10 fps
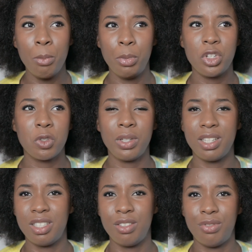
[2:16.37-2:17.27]
but just
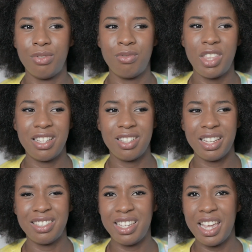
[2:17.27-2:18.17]
because of things
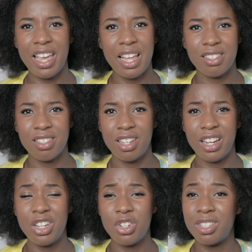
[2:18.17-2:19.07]
like skin
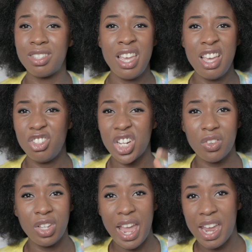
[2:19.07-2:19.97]
cancer and just
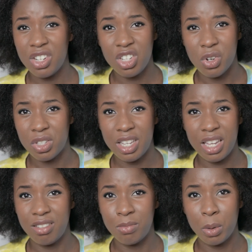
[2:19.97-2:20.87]
generally aging your
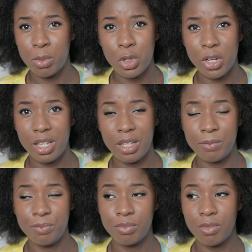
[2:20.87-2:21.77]
skin prematurely.
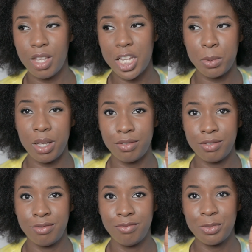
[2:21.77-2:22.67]
SPF,
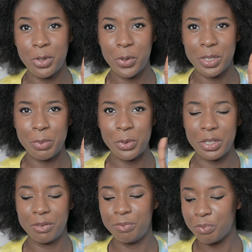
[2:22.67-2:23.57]
always
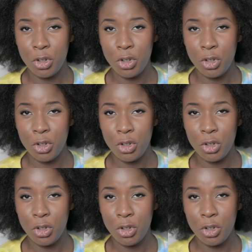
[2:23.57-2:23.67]
important.